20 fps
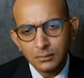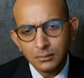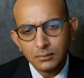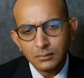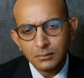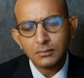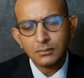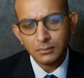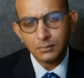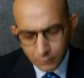
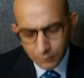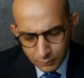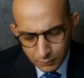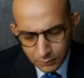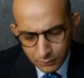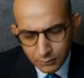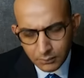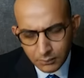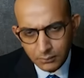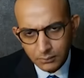
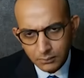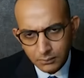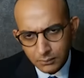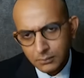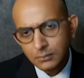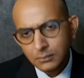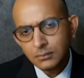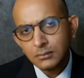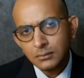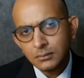
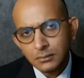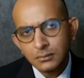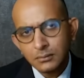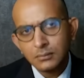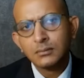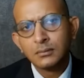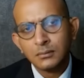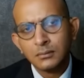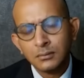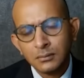
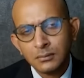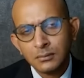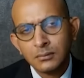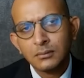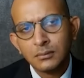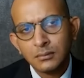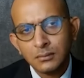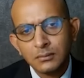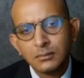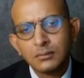
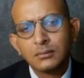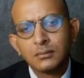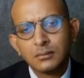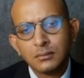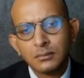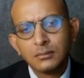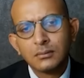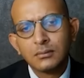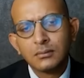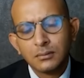
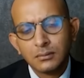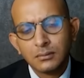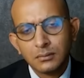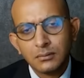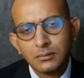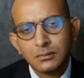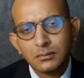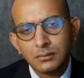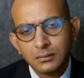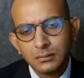
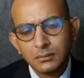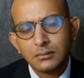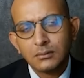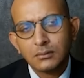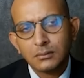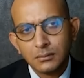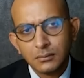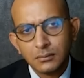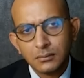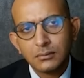
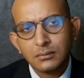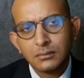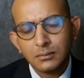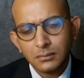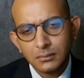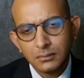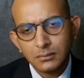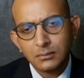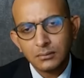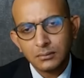
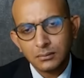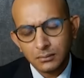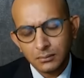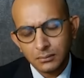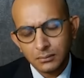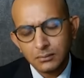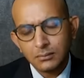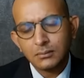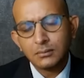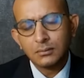
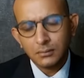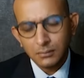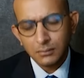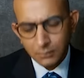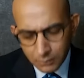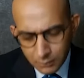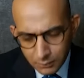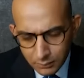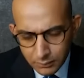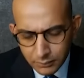
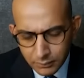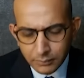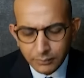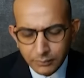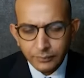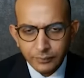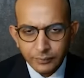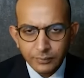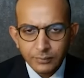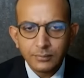
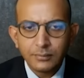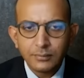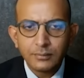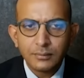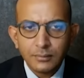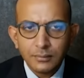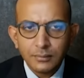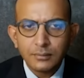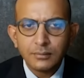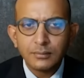
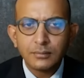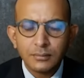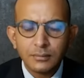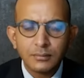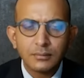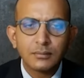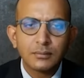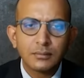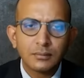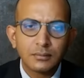
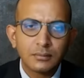This person isn't speaking.